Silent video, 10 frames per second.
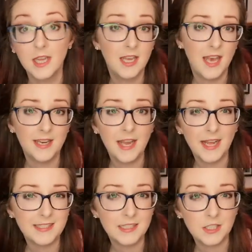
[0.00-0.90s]
And it
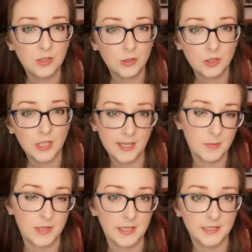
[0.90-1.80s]
adds in a social
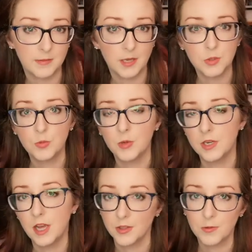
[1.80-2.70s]
element that sometimes you wouldn't
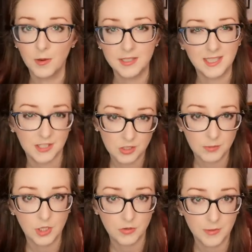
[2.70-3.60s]
otherwise get so
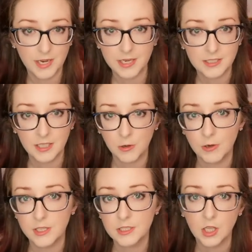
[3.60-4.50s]
much from an
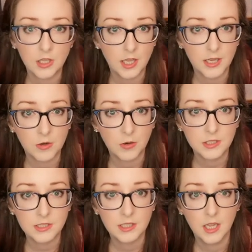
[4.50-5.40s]
asynchronous online course.